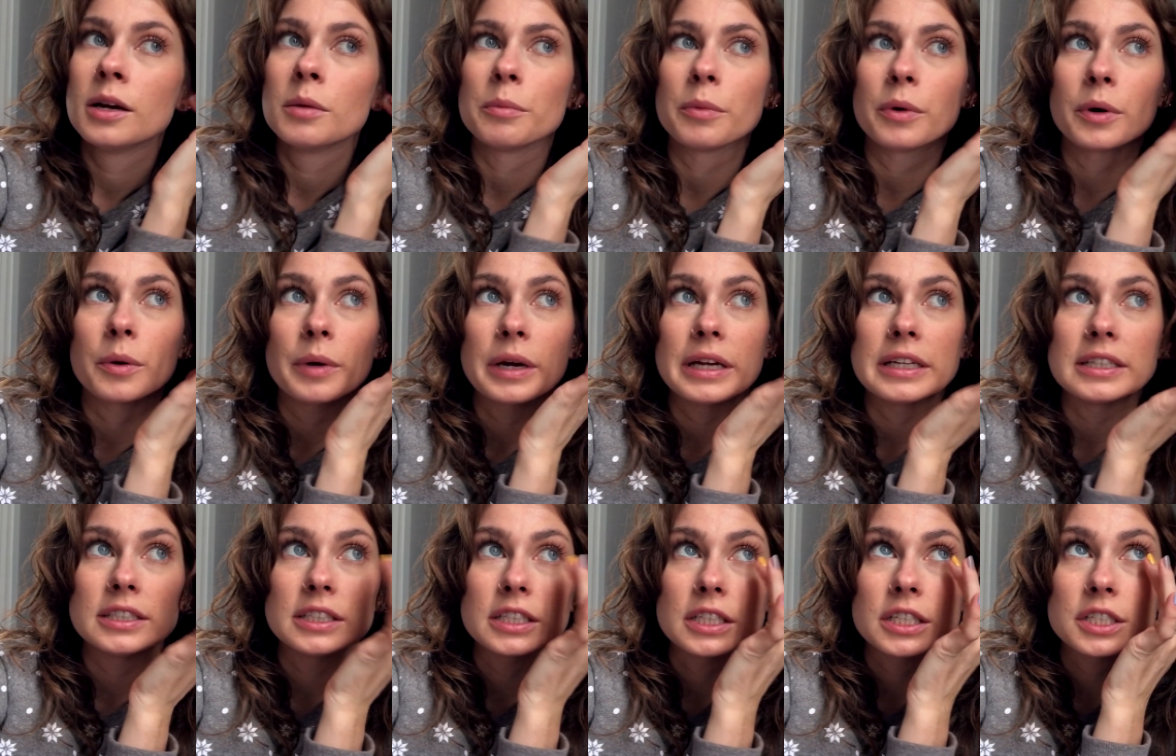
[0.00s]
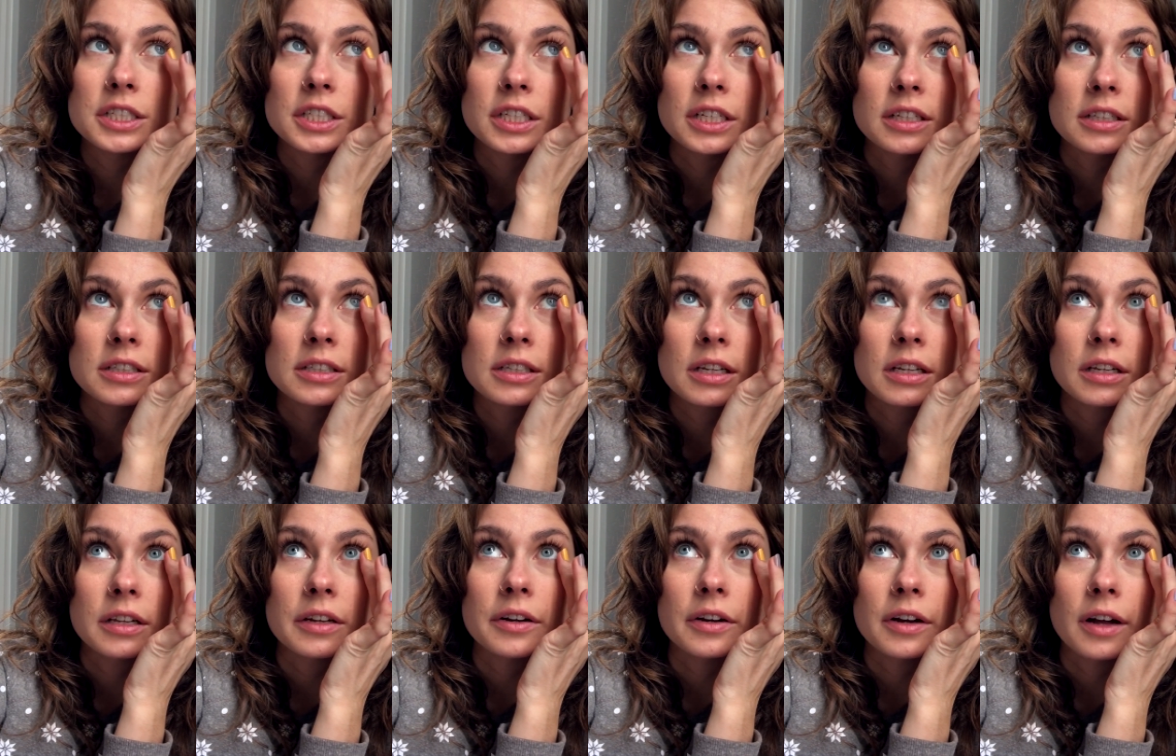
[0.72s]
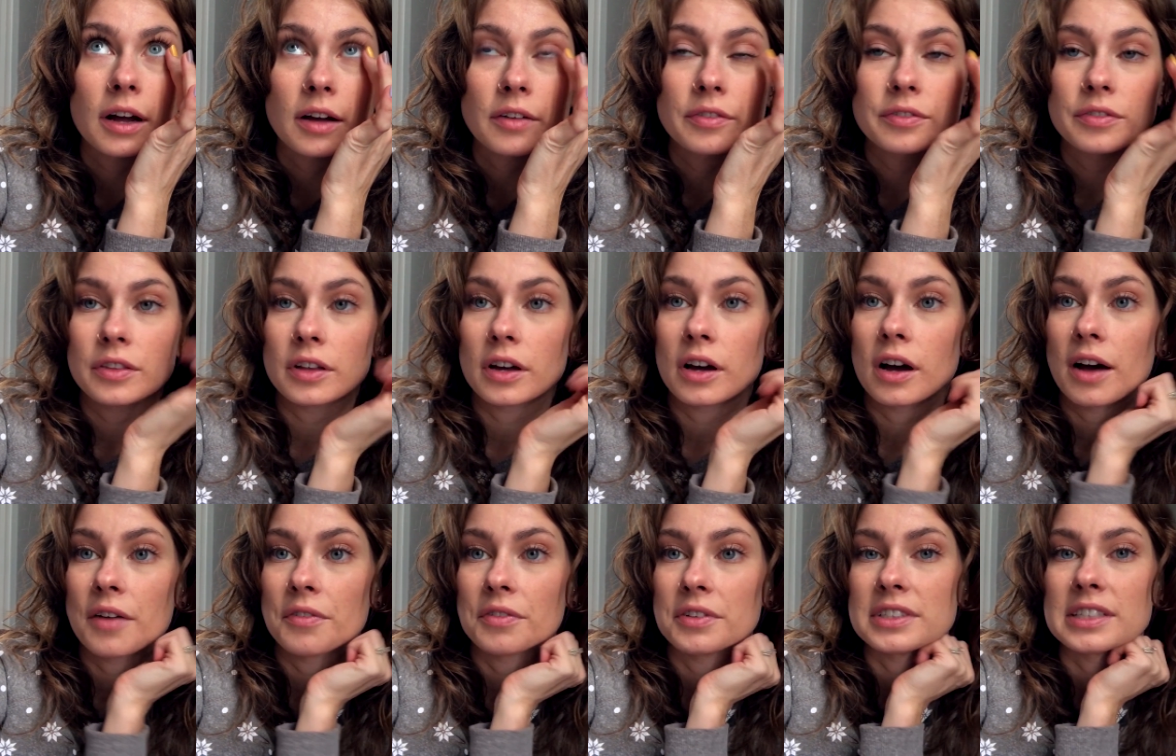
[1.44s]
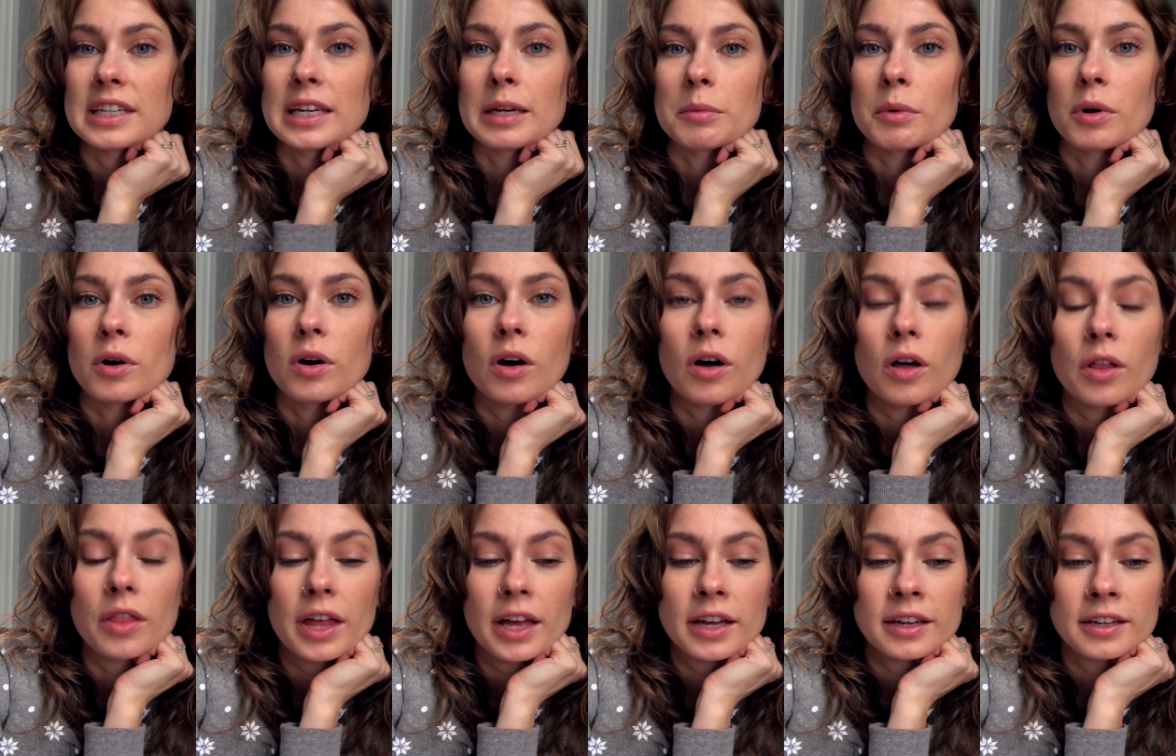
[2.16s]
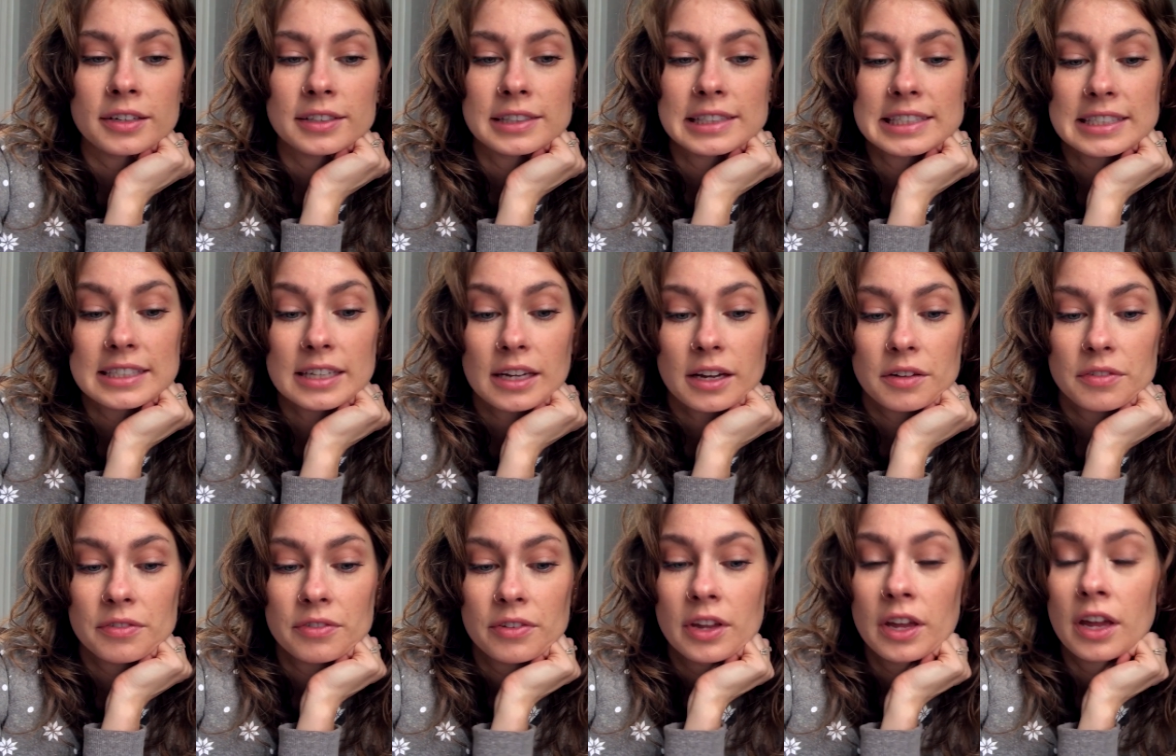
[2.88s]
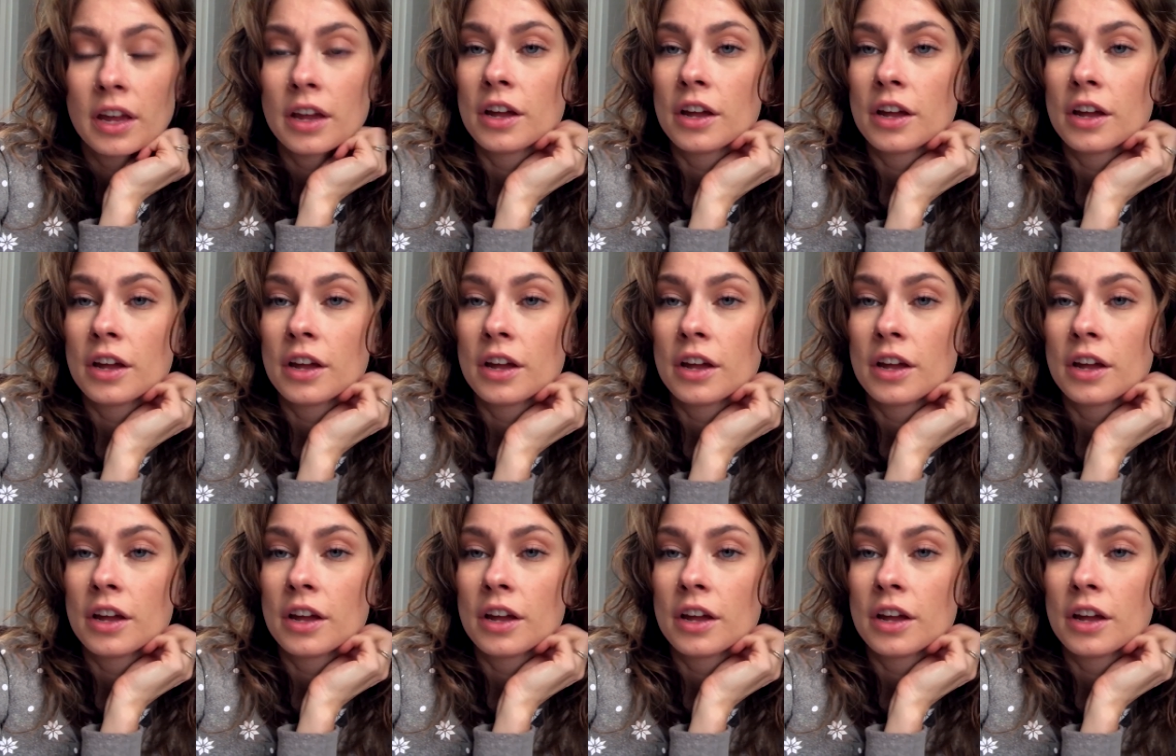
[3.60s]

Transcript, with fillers: put away dishes, cleared off the coffee table, all that good stuff.